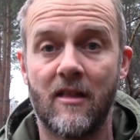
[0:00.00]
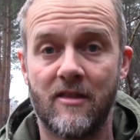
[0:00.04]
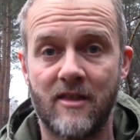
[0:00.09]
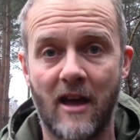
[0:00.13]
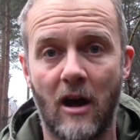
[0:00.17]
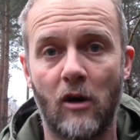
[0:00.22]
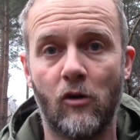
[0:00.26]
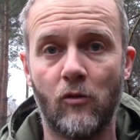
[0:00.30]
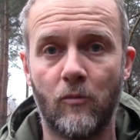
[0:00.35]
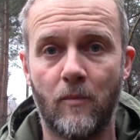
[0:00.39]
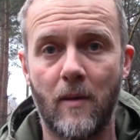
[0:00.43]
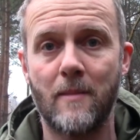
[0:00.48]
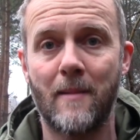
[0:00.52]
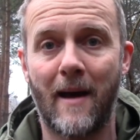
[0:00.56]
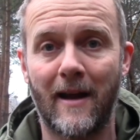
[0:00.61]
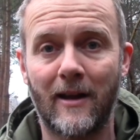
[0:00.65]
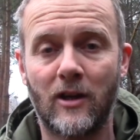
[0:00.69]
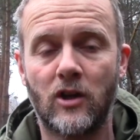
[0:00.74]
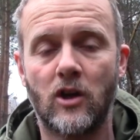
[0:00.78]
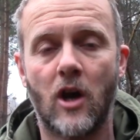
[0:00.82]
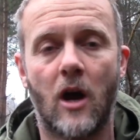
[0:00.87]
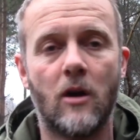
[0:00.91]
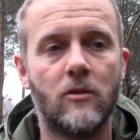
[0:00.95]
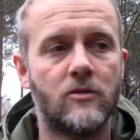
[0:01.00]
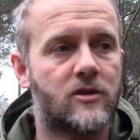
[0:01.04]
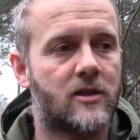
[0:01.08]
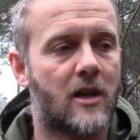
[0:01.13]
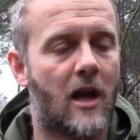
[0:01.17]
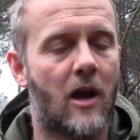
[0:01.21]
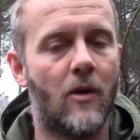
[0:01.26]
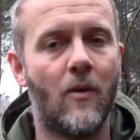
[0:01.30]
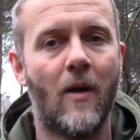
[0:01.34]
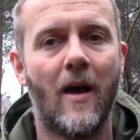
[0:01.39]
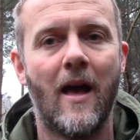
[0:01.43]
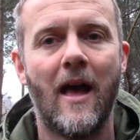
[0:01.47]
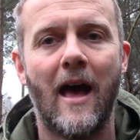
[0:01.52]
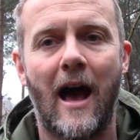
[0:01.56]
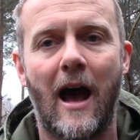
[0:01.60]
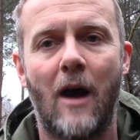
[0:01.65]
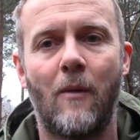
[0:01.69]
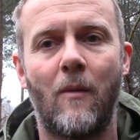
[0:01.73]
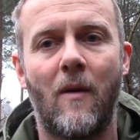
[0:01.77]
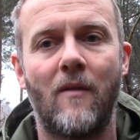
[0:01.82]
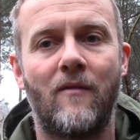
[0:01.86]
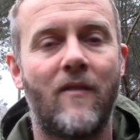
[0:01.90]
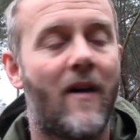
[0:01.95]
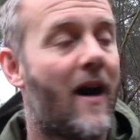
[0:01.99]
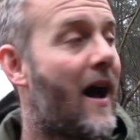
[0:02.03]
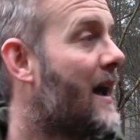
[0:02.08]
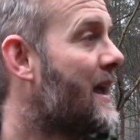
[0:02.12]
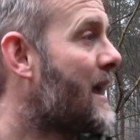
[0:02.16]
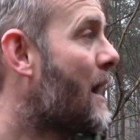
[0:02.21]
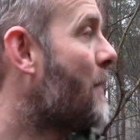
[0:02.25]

That will be my go-to. However, I